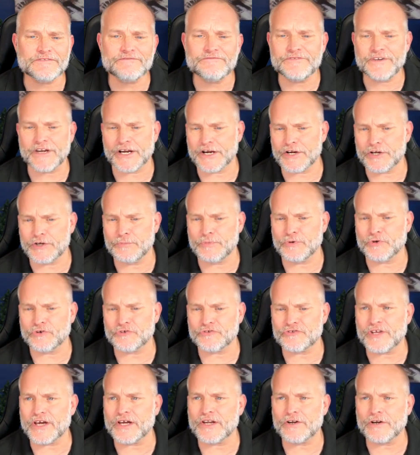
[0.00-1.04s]
of
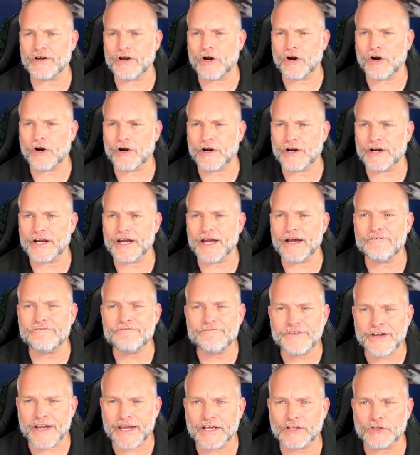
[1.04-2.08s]
variables that are
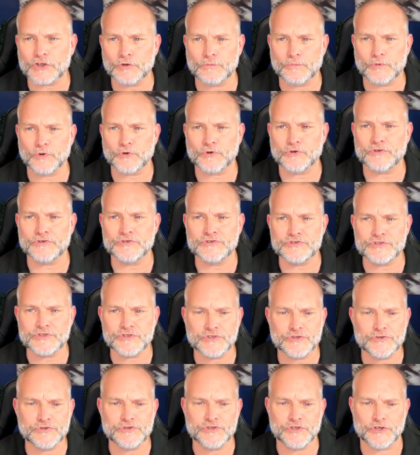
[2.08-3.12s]
available
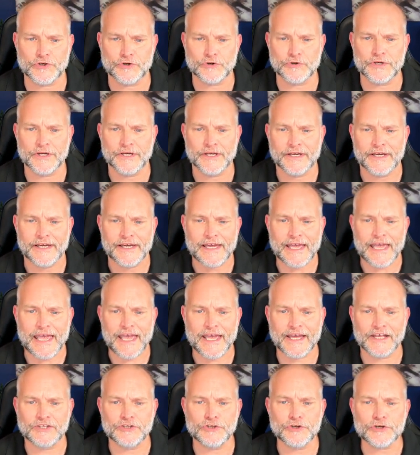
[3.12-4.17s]
to you.
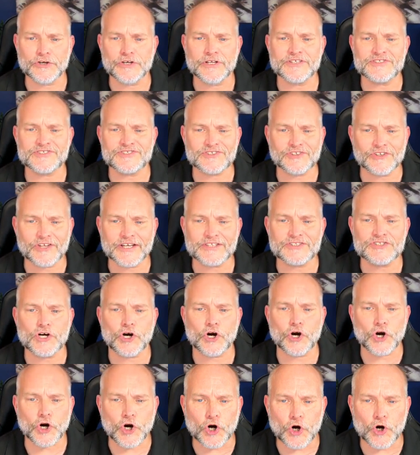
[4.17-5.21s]
And you're going to select
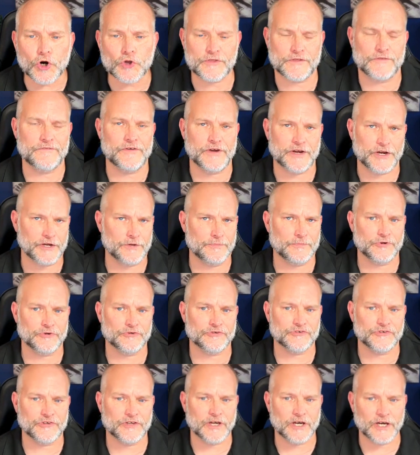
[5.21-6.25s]
all the
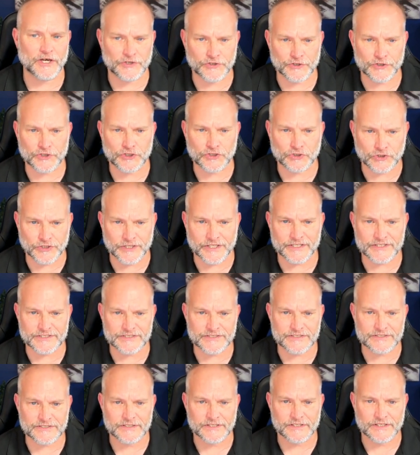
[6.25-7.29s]
variables under
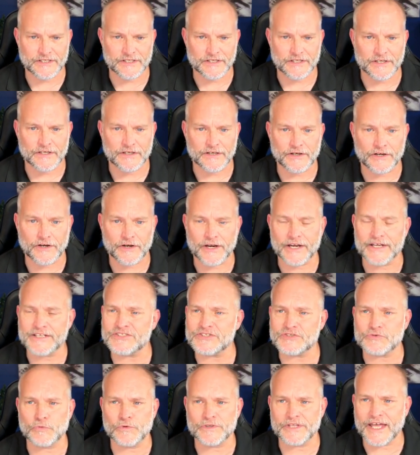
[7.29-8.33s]
clicks. All right,
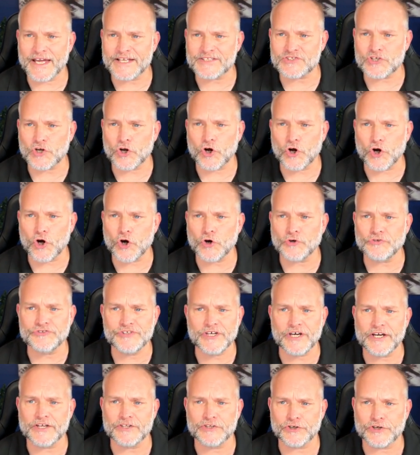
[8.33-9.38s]
so when that's all
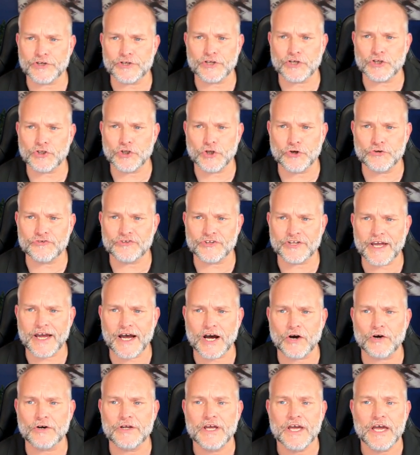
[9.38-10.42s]
done, you're going to close it
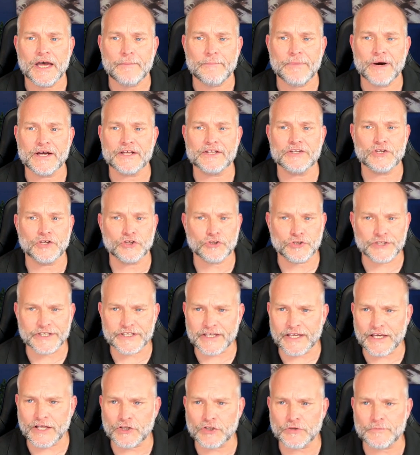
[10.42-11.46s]
out. But
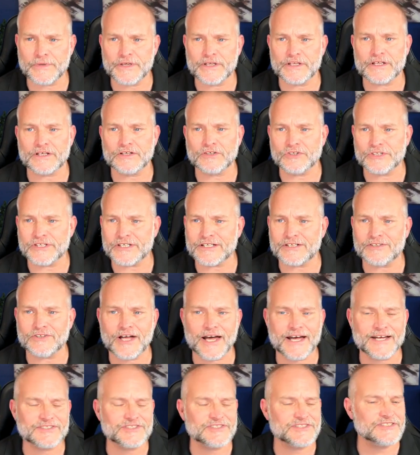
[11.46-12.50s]
click element, click
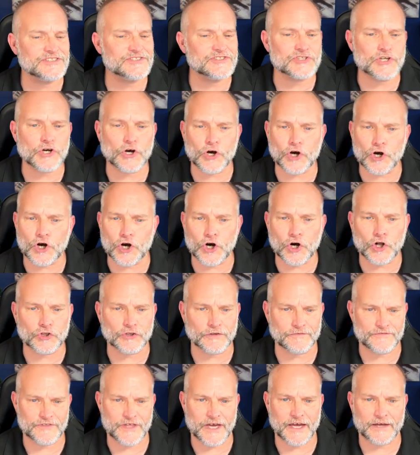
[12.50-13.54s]
classes, all
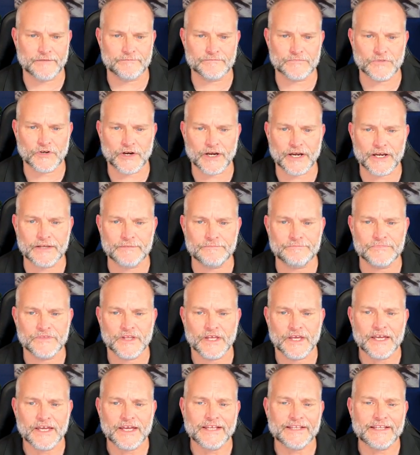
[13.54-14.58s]
of that. All right.
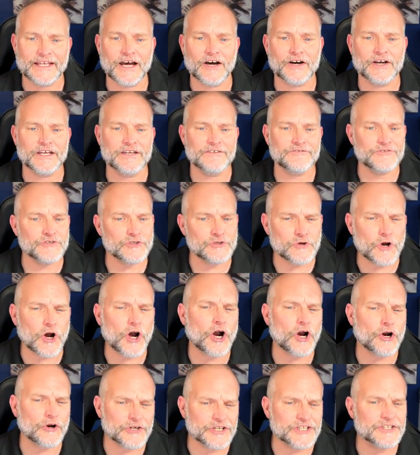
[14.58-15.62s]
Now, if you
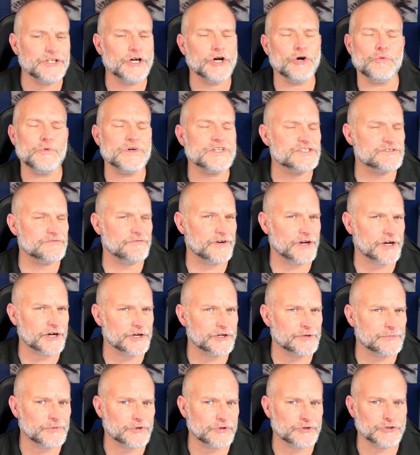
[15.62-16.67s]
already know which
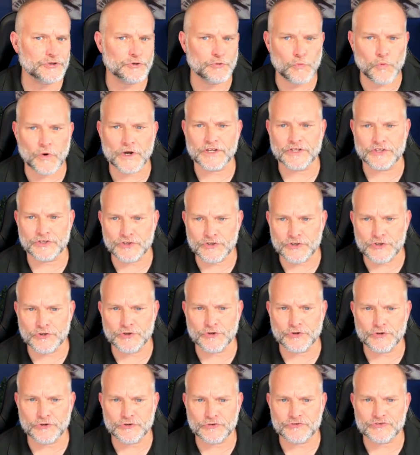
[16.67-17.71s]
variable you want to
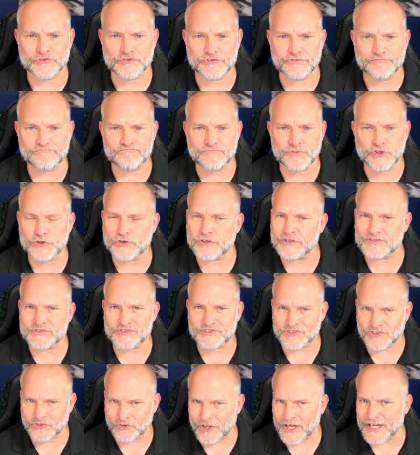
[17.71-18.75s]
use, you can
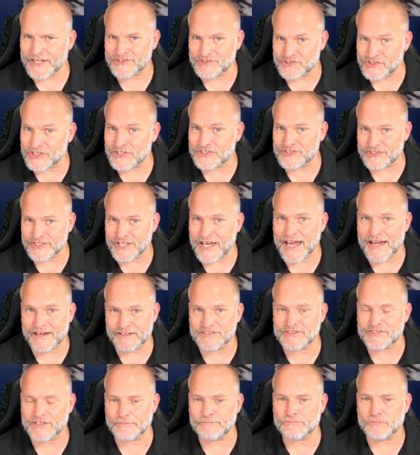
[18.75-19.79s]
select just that
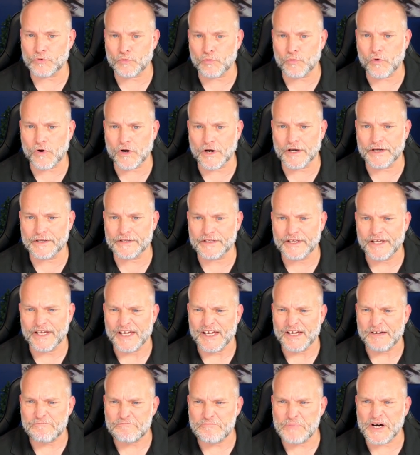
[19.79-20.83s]
simple one.
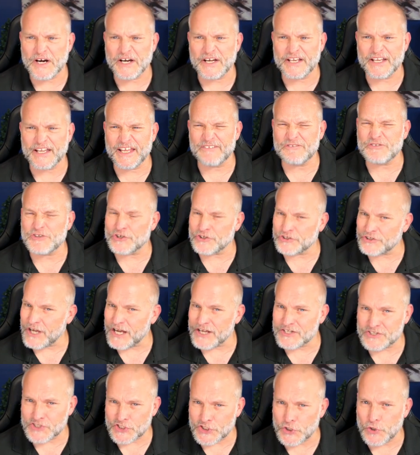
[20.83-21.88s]
But if you're
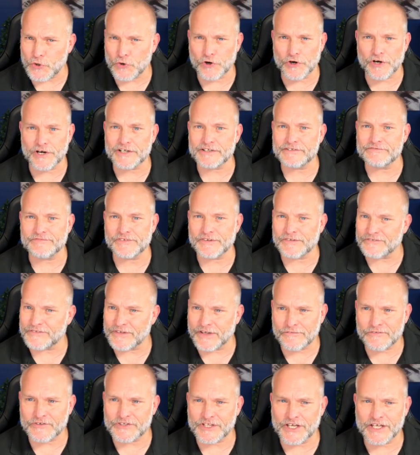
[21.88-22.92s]
not sure, if you've
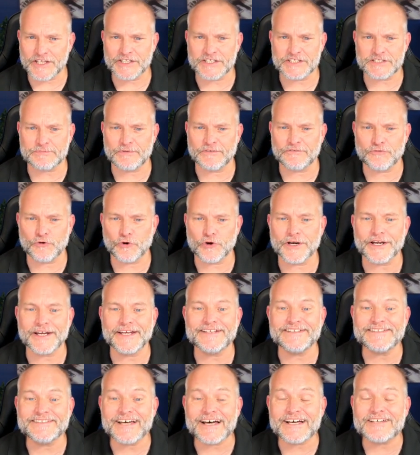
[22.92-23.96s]
never done this before, it
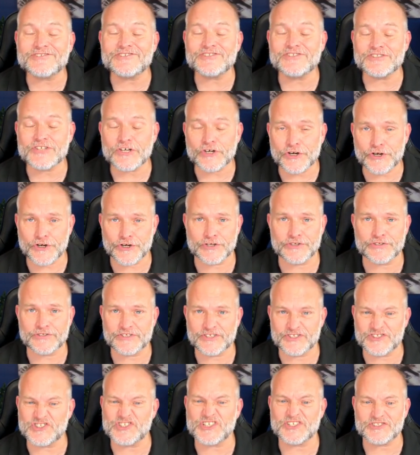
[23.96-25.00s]
doesn't hurt
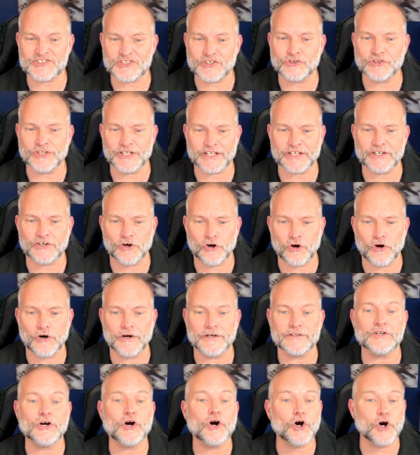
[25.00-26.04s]
to just click
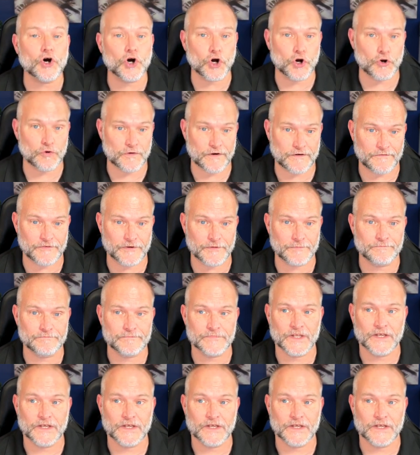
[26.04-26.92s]
on all of them.